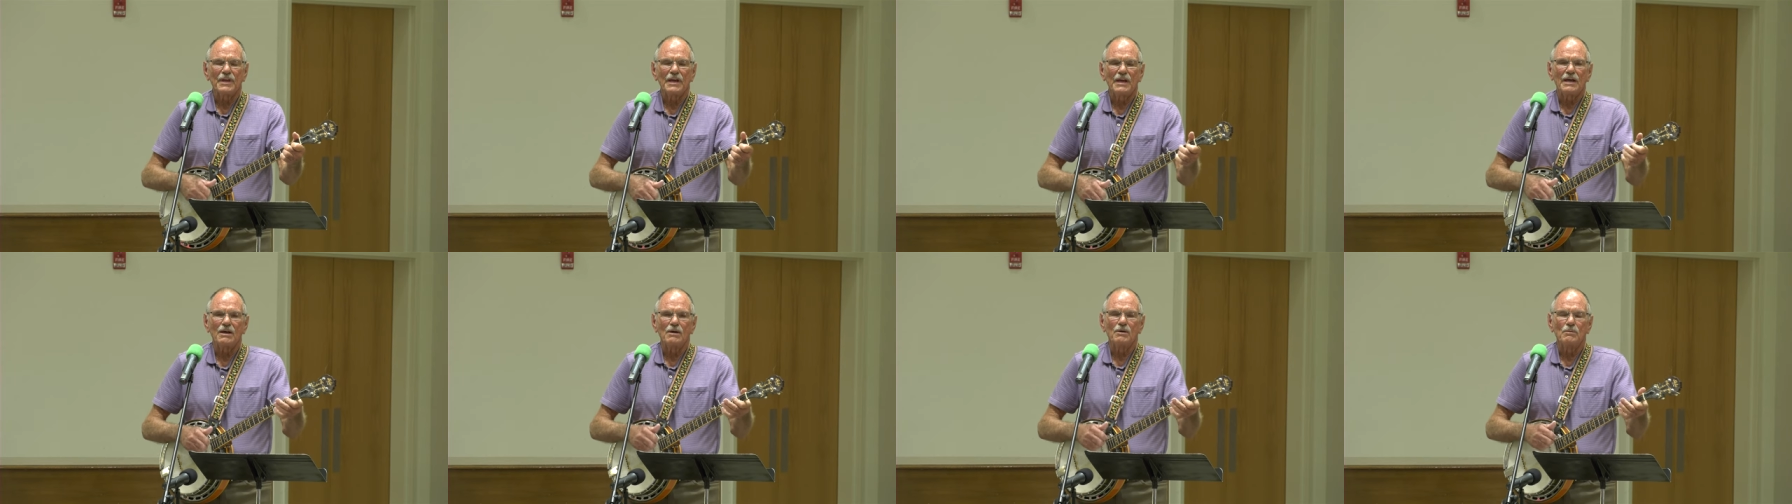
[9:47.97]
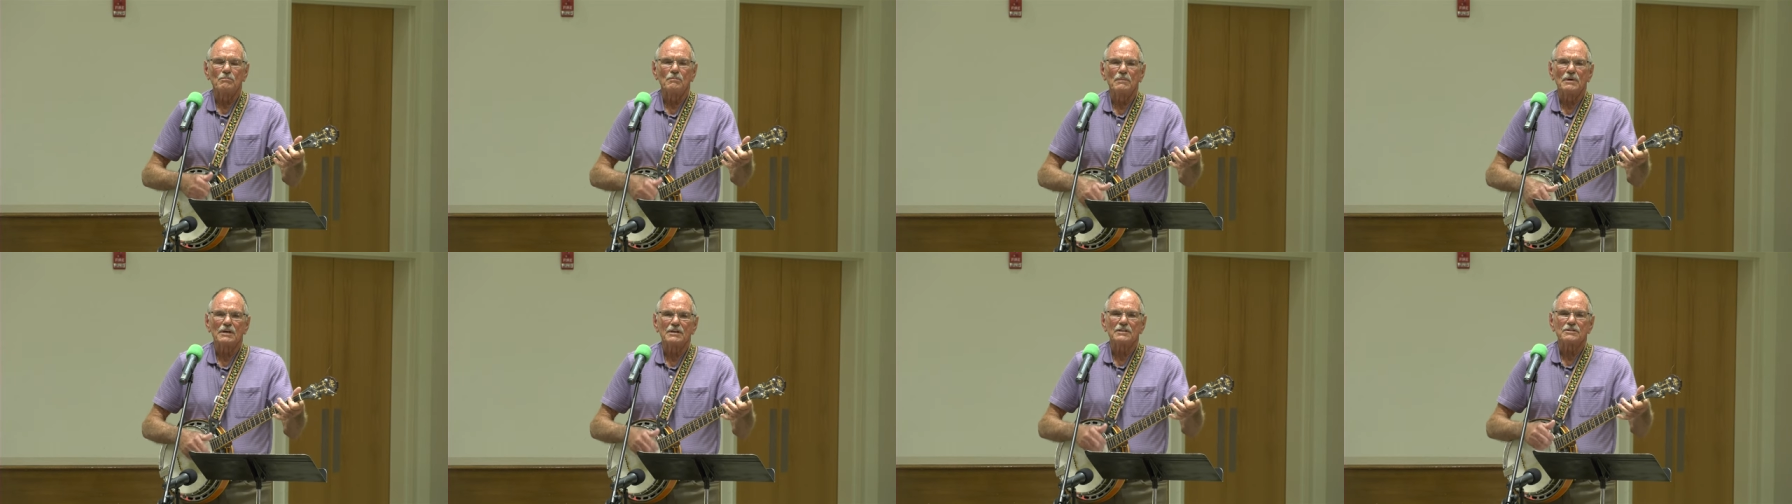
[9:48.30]
how
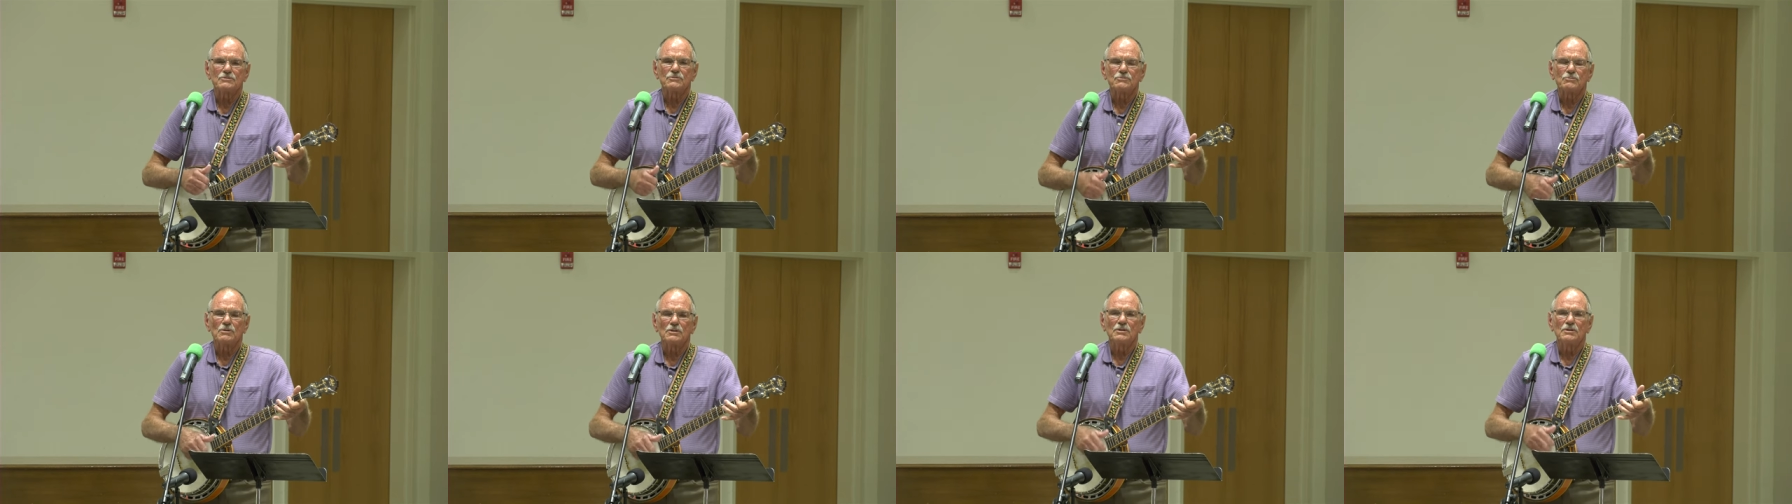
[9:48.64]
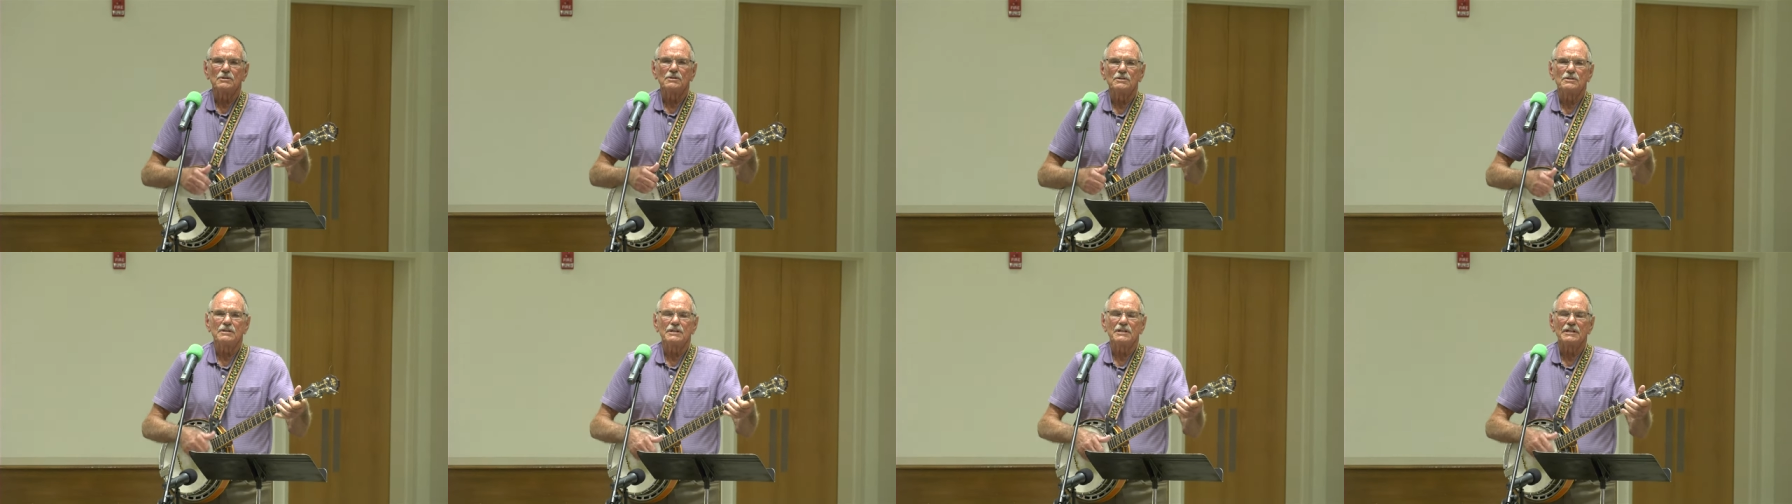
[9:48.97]
much
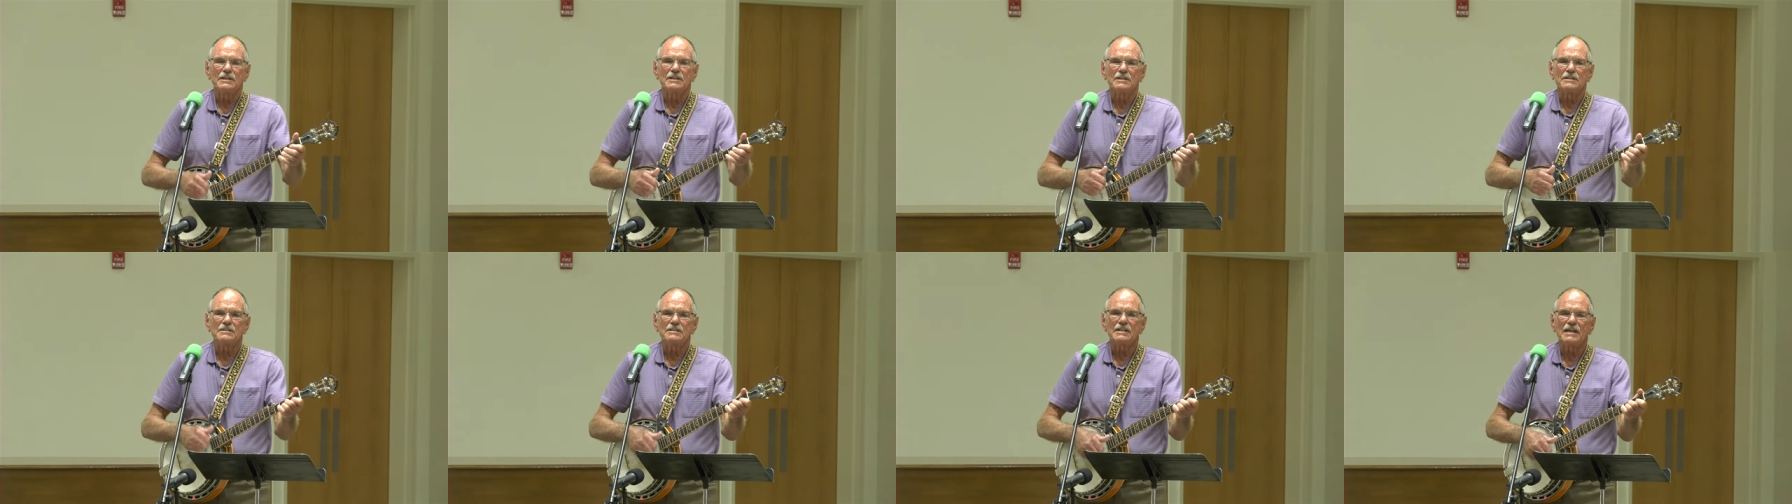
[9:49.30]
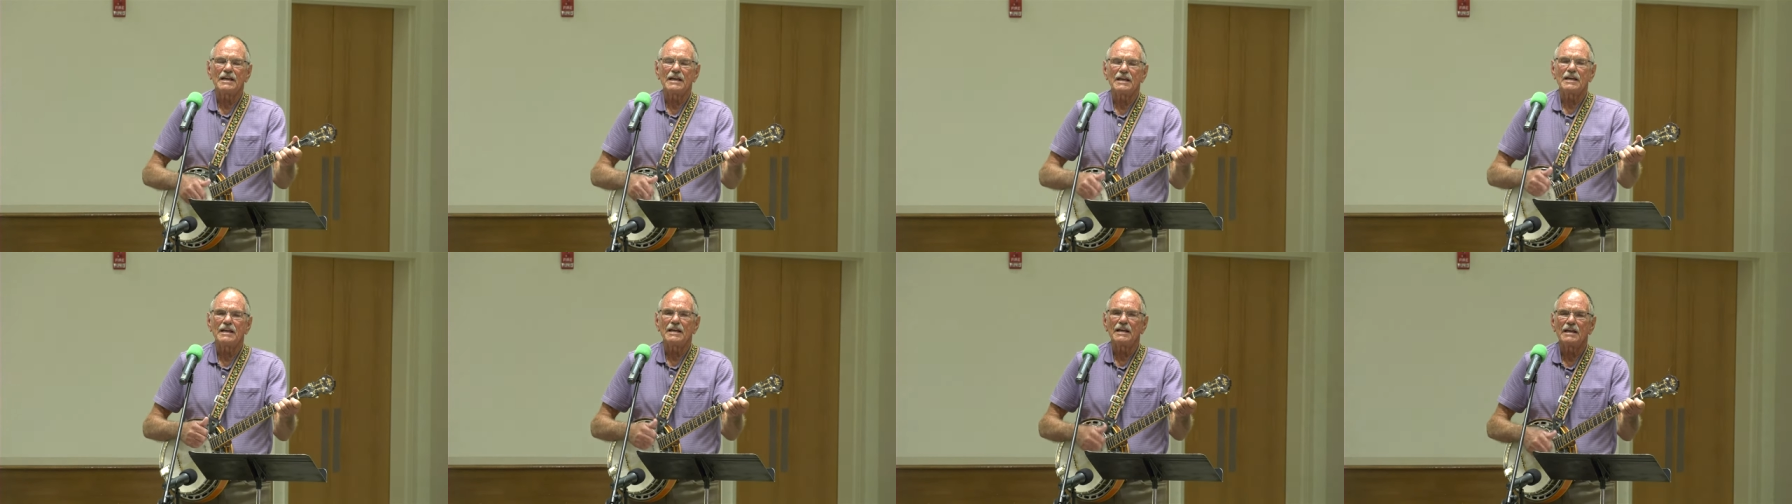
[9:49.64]
would it
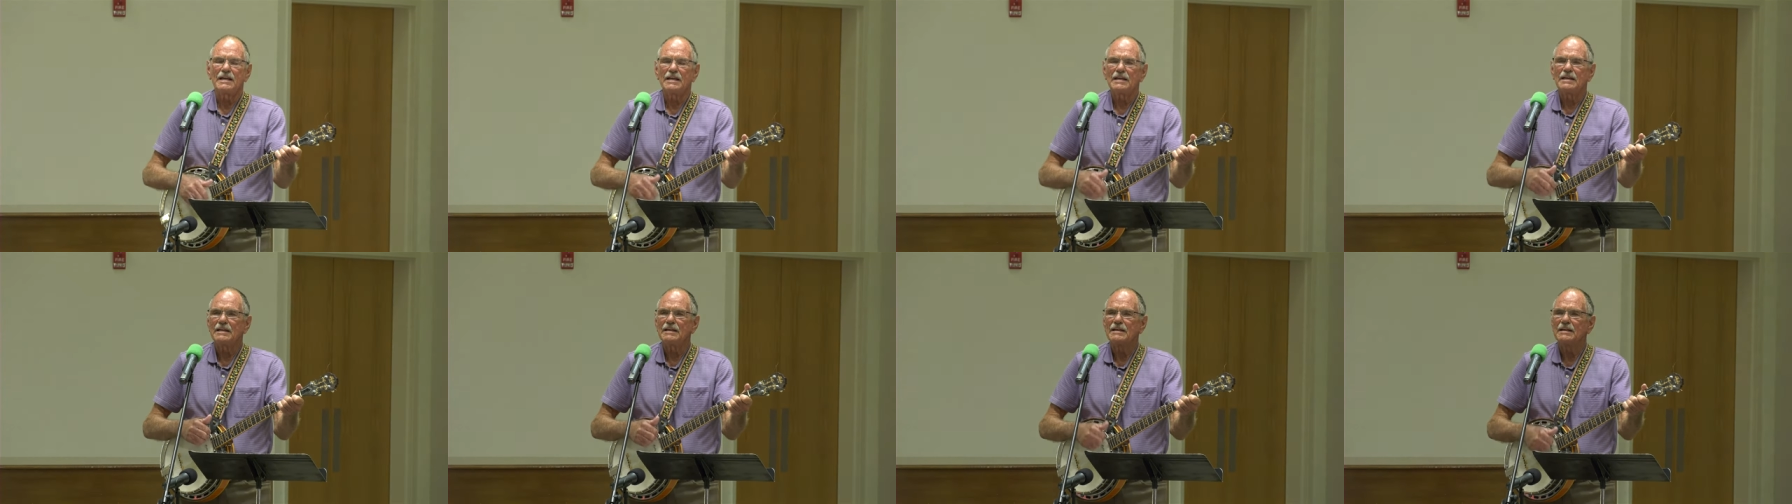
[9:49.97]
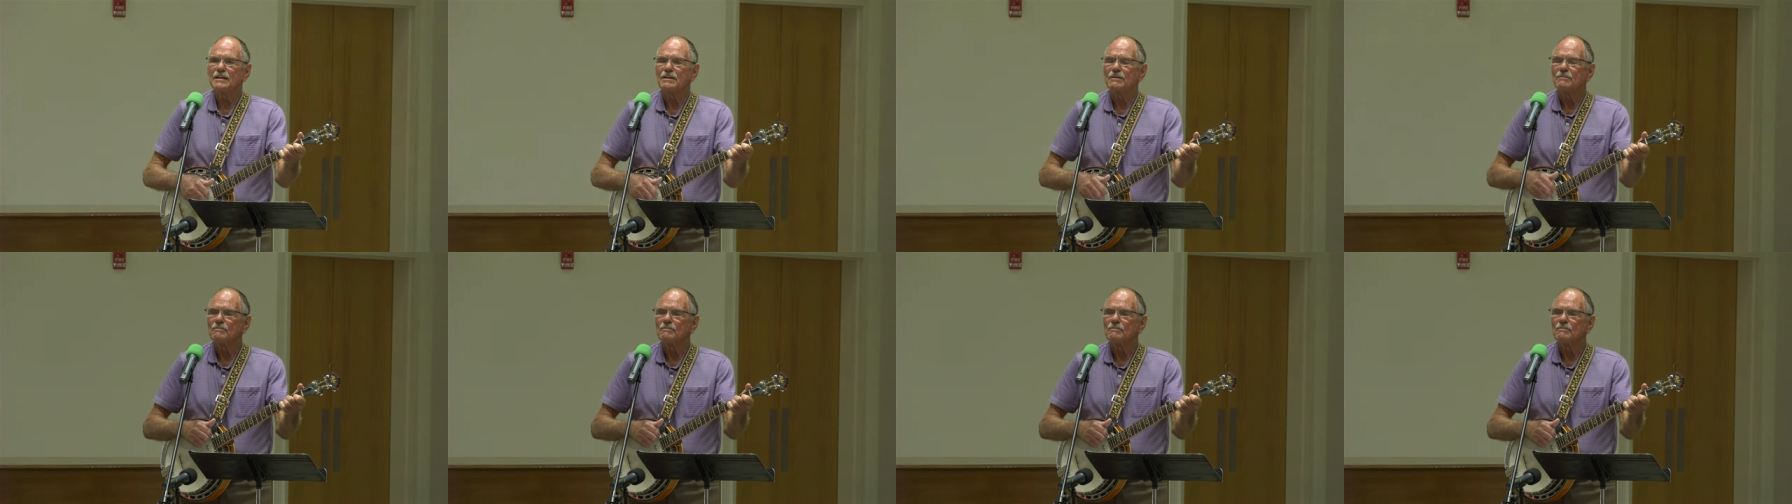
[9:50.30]
take?